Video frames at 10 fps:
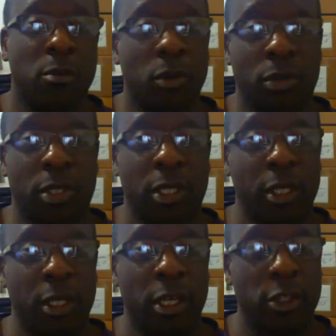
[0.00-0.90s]
most
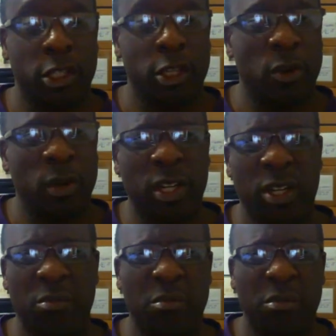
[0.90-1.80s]
engineering
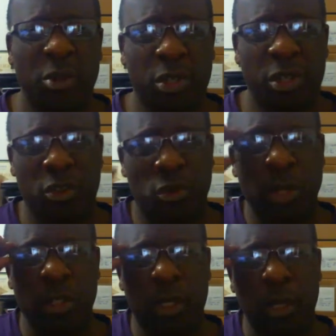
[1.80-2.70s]
and most
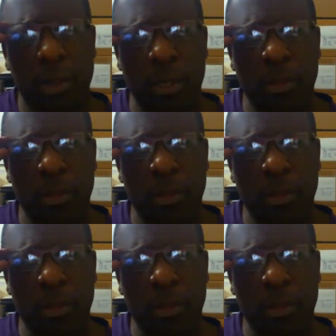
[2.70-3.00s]
construction companies